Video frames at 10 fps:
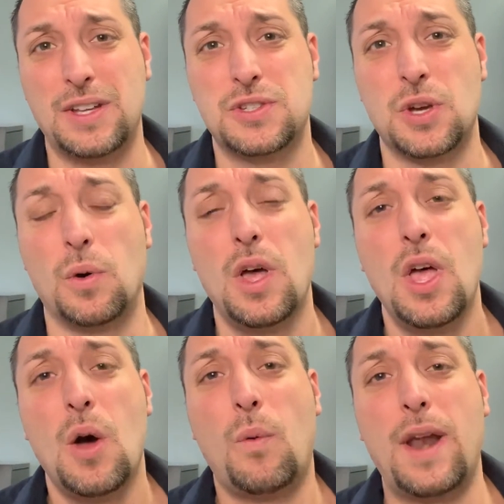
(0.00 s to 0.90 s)
So
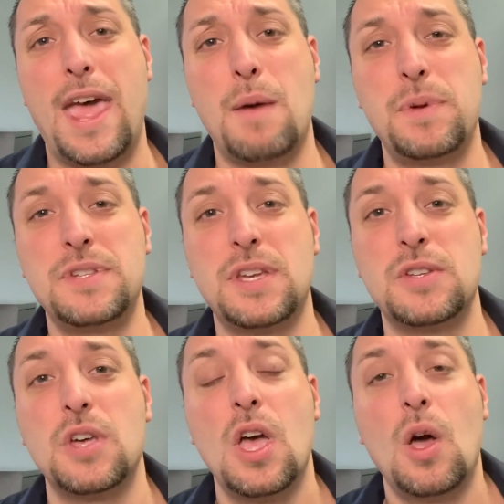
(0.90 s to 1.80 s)
what happens
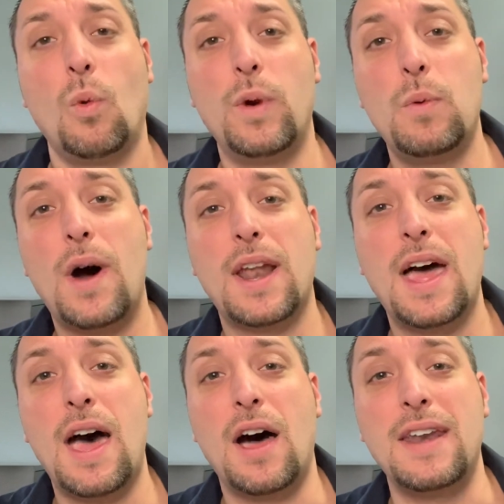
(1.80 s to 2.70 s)
is we want
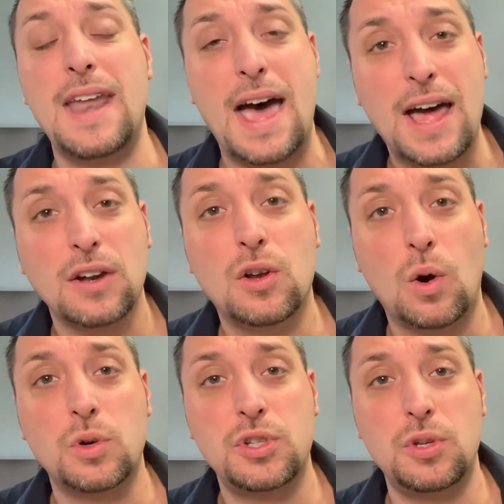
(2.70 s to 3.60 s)
to not
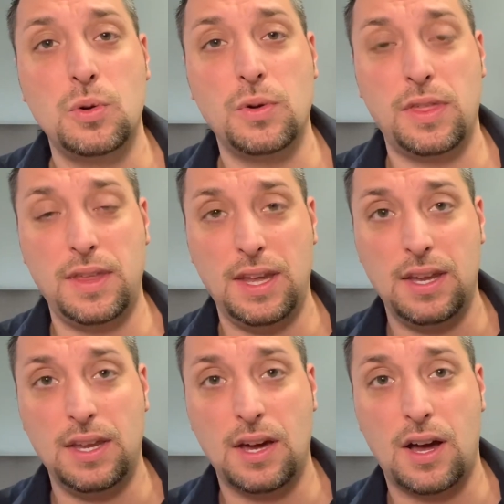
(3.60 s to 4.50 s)
go to the